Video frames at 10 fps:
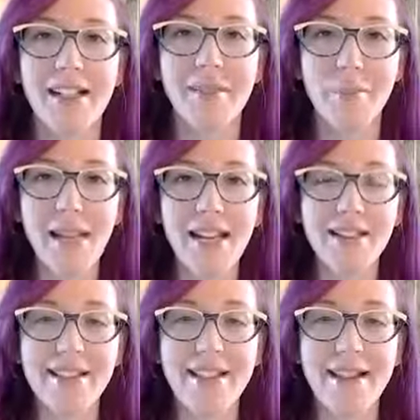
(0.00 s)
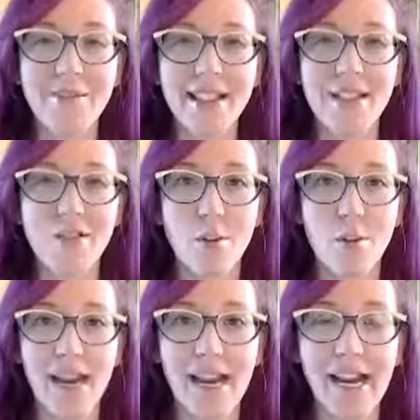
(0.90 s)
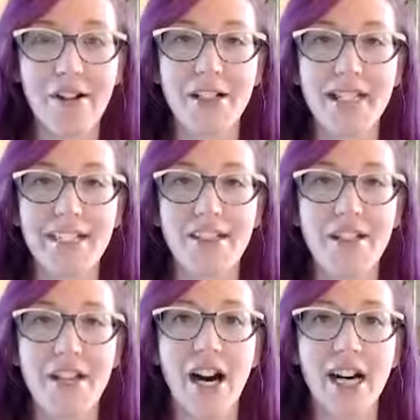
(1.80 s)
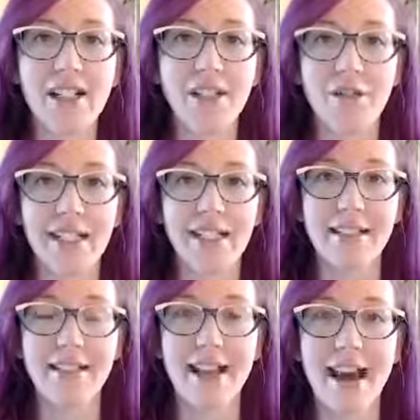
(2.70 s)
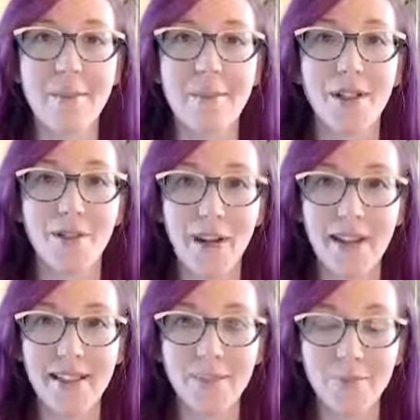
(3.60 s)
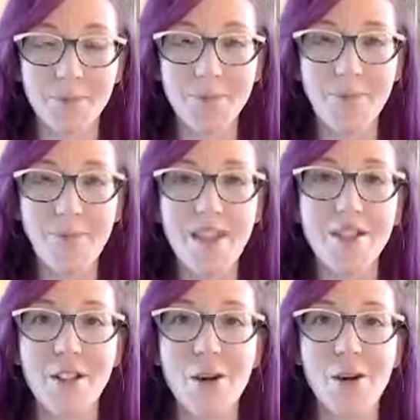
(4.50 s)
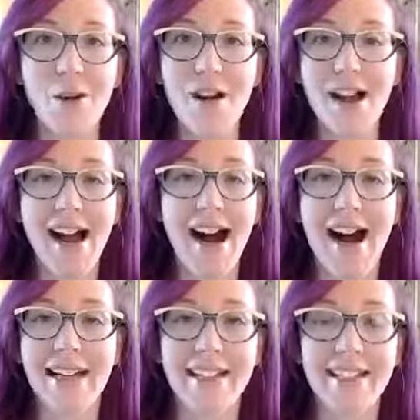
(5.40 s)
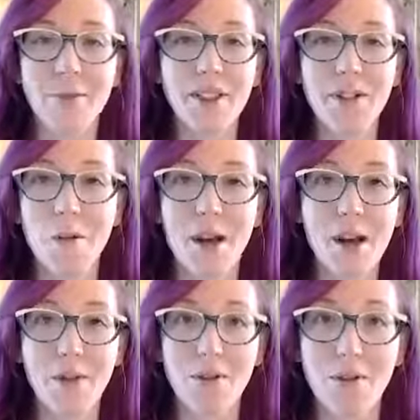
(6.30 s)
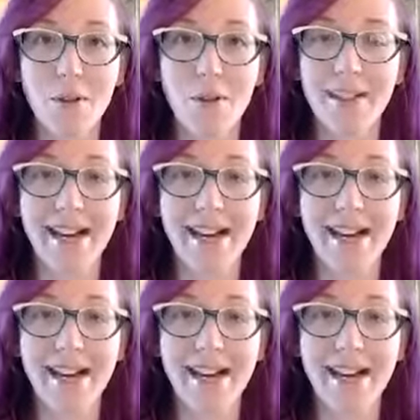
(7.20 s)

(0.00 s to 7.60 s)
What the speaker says: Being in the San Francisco Bay Area, there's tons of vegans. I'm going to find them. So I didn't really know what I was doing. I